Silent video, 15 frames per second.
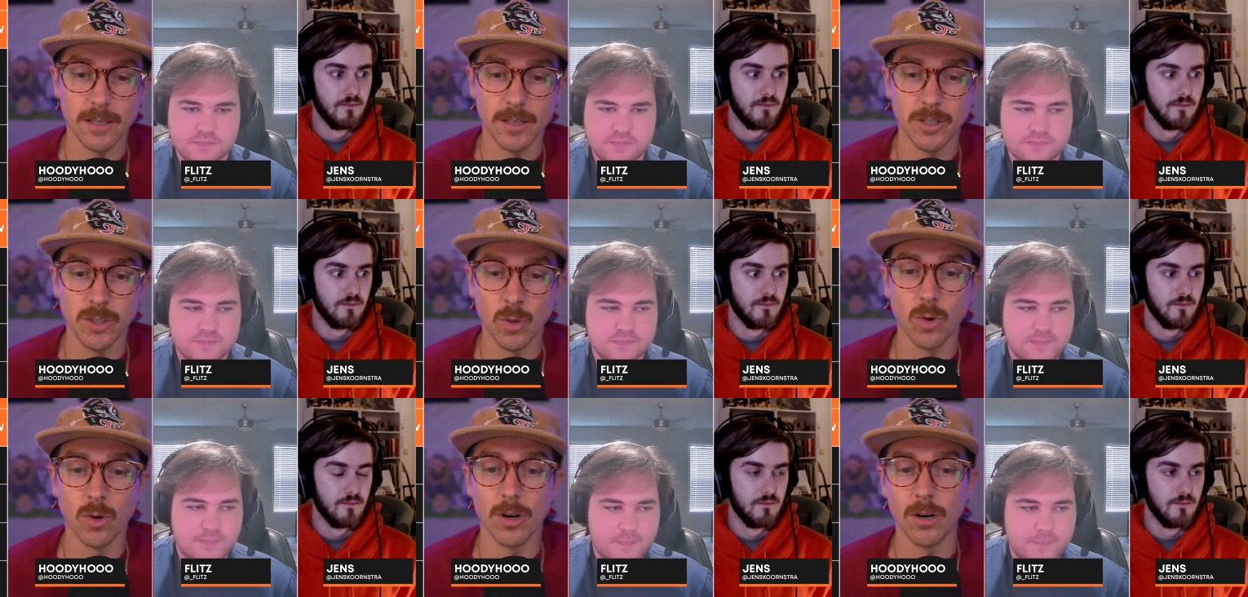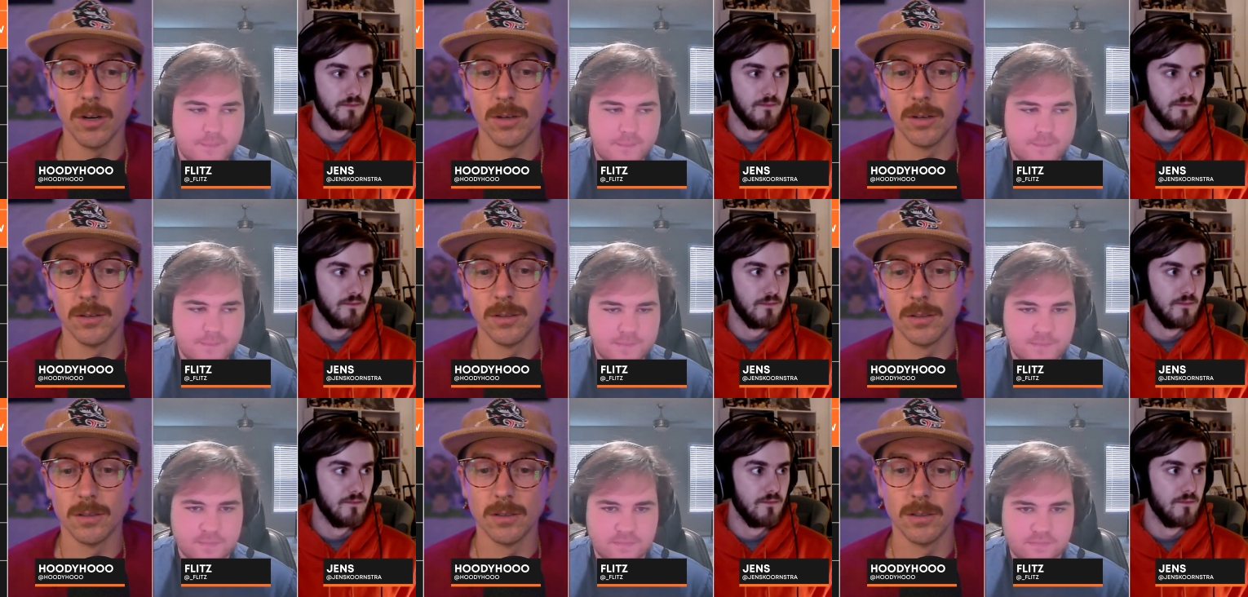Speaker 1: your
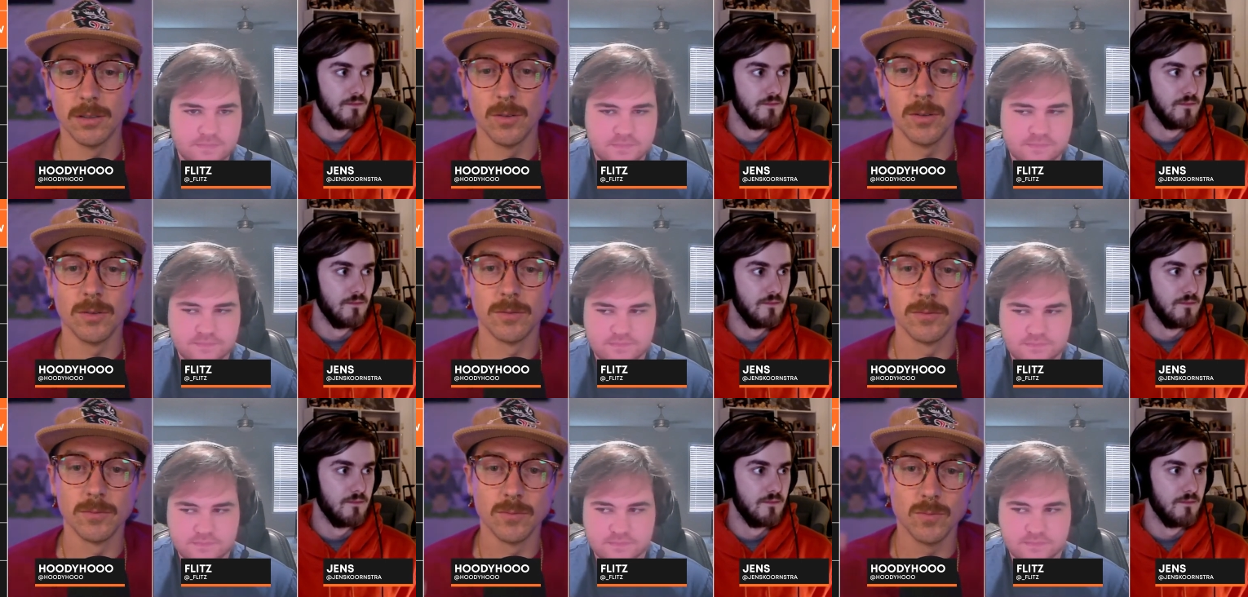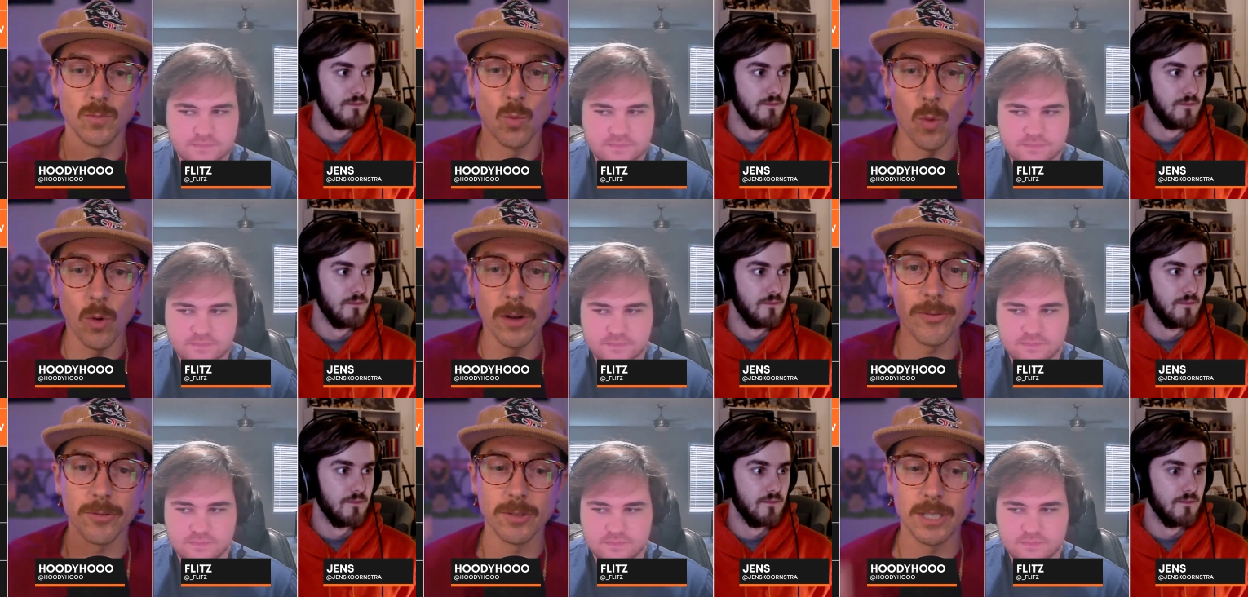
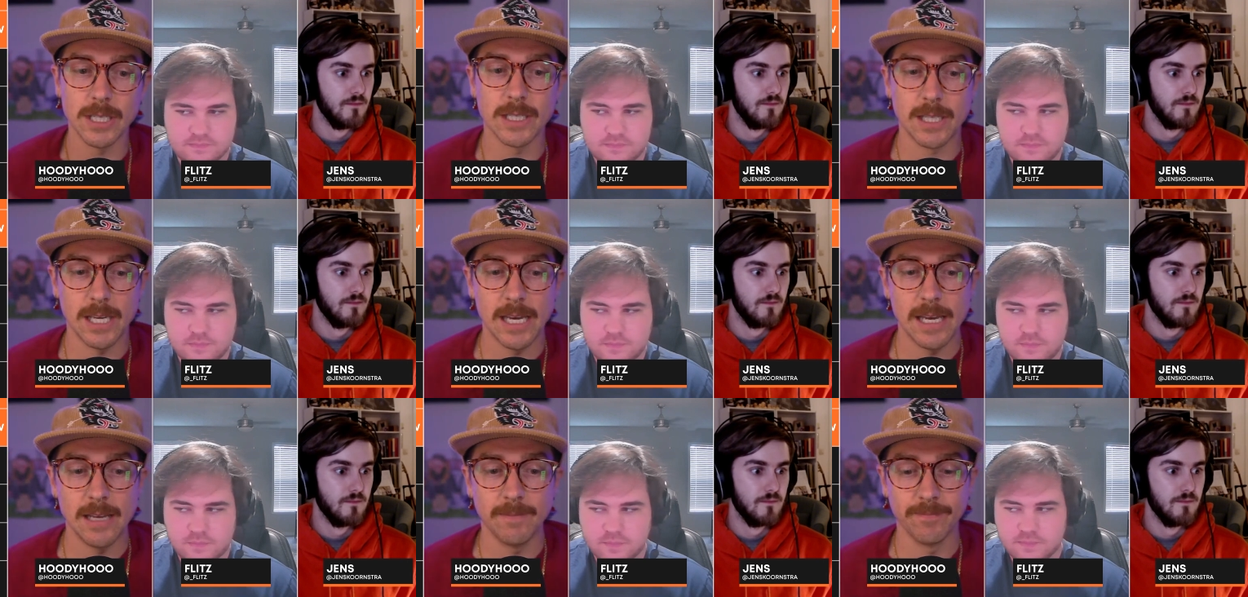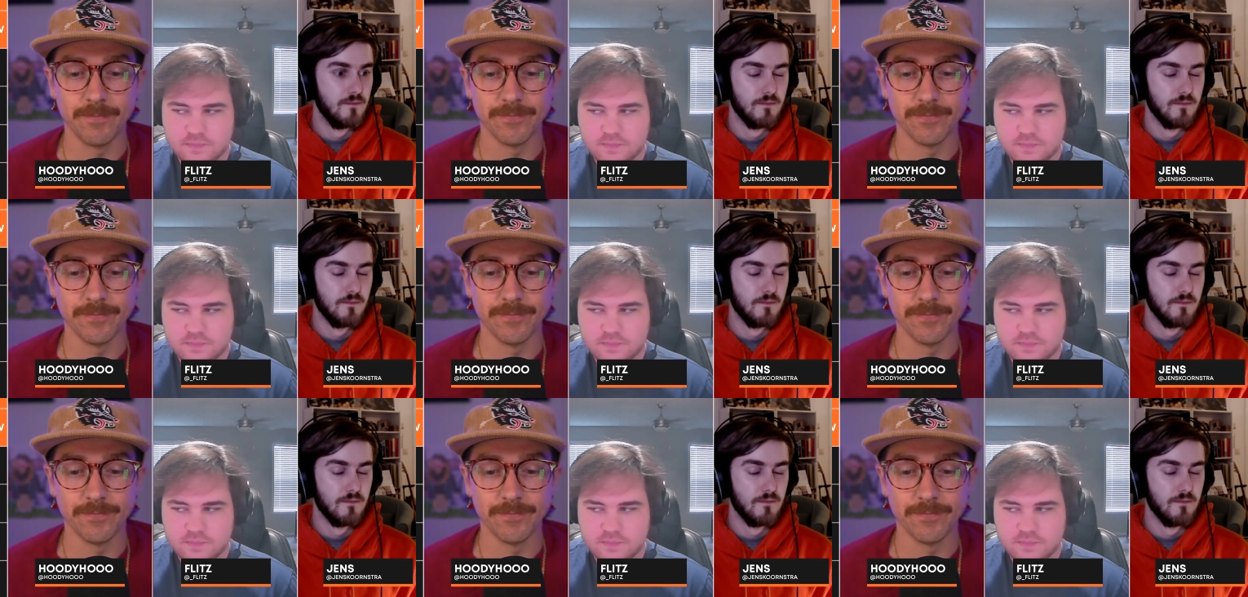one through sixteen